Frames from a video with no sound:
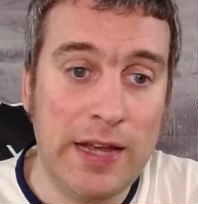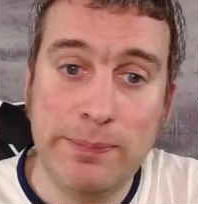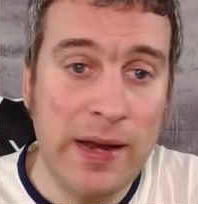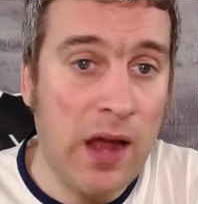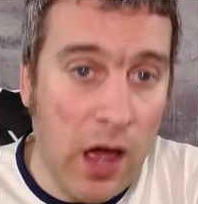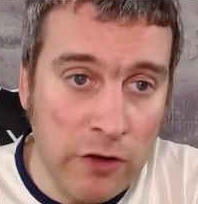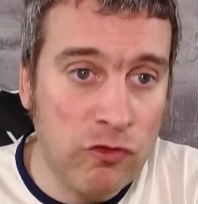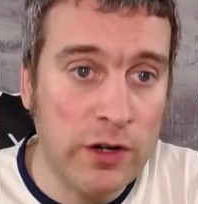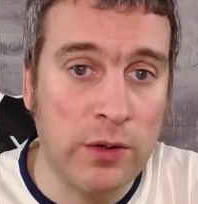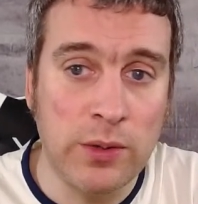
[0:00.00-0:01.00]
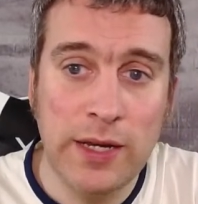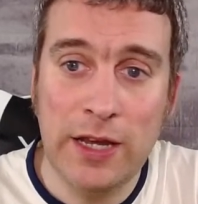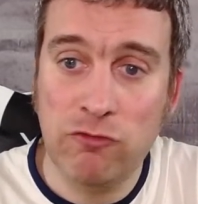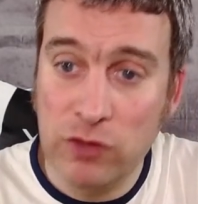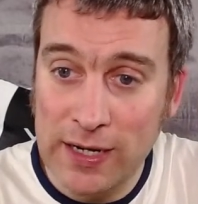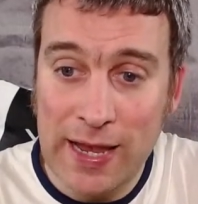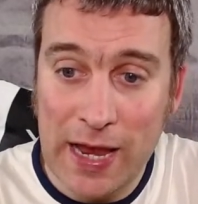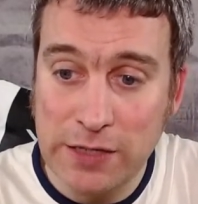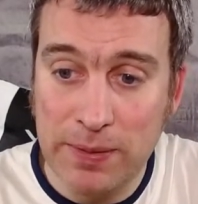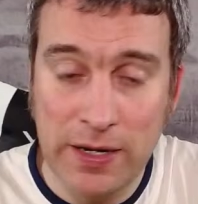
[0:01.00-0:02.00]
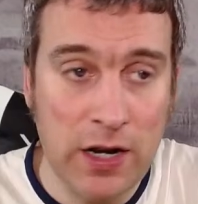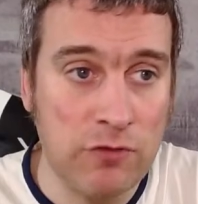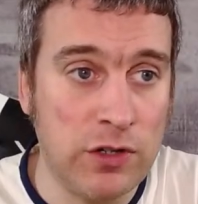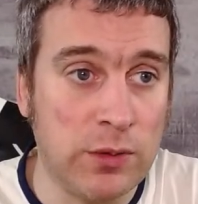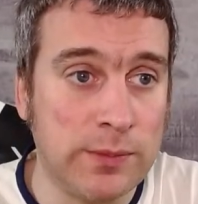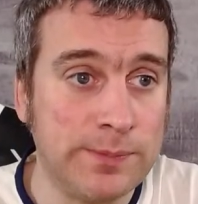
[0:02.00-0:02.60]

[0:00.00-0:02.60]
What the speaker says: been unreal. It really has been unreal.